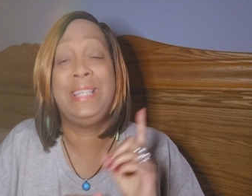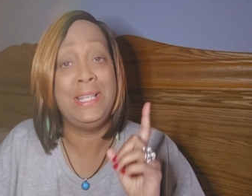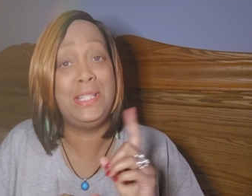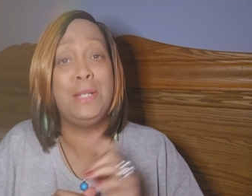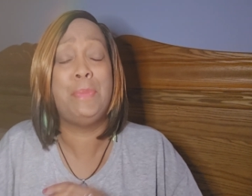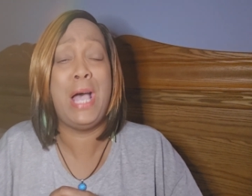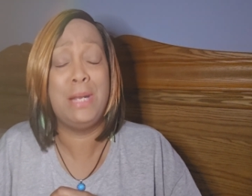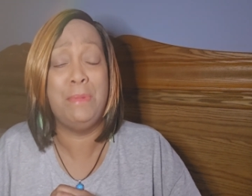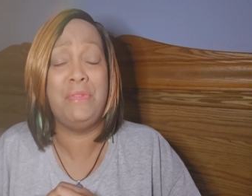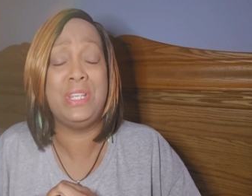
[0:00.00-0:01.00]
Get to the
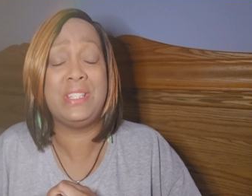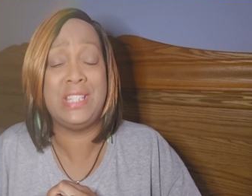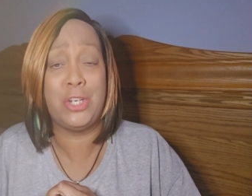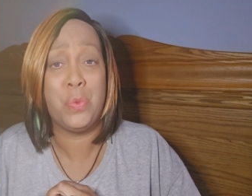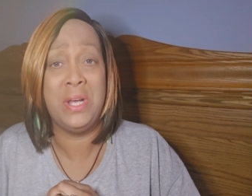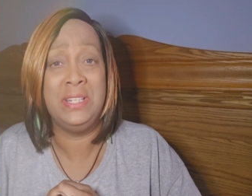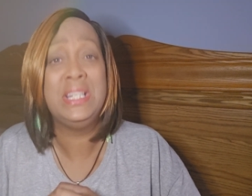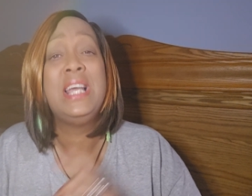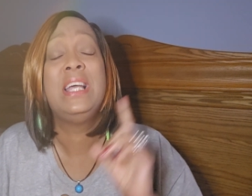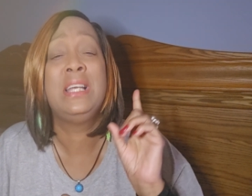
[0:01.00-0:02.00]
bottom of it, sick one.
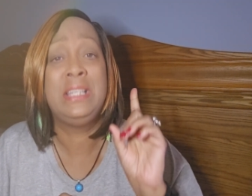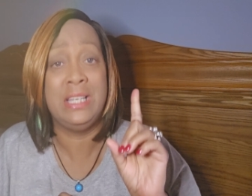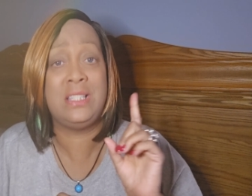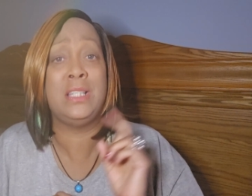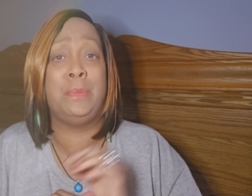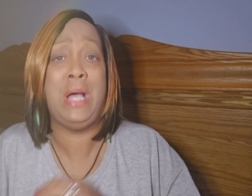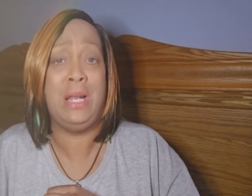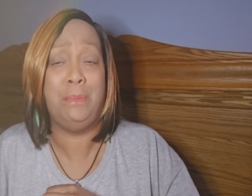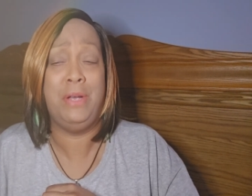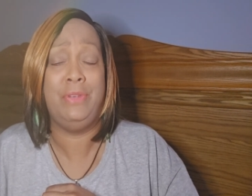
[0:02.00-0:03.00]
Get to the
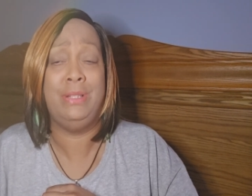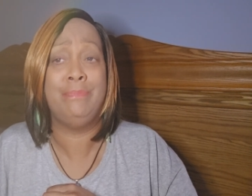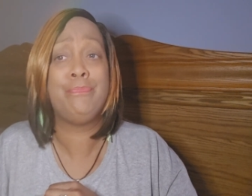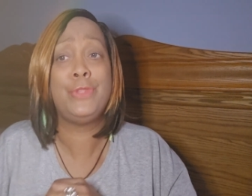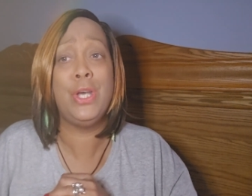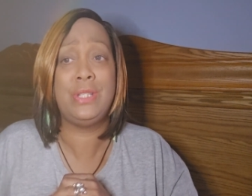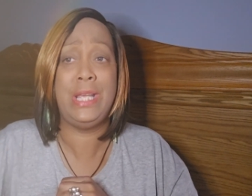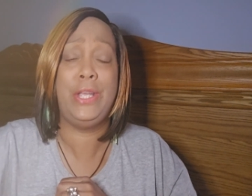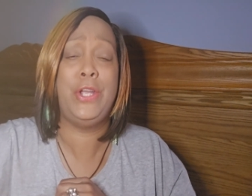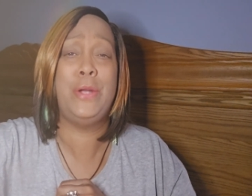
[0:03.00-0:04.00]
bottom of it. Y'all
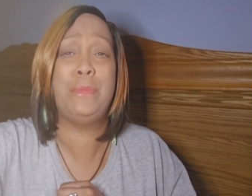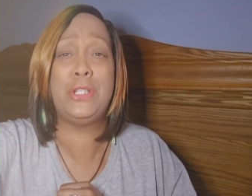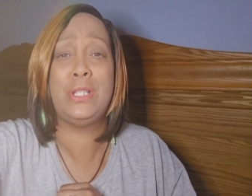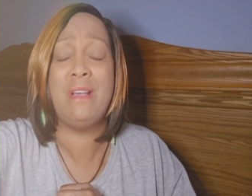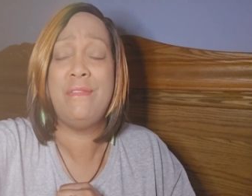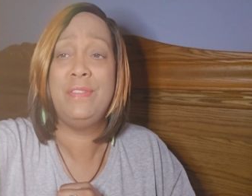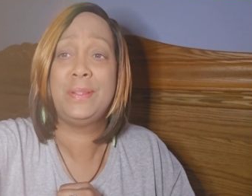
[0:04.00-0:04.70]
take care. Much love.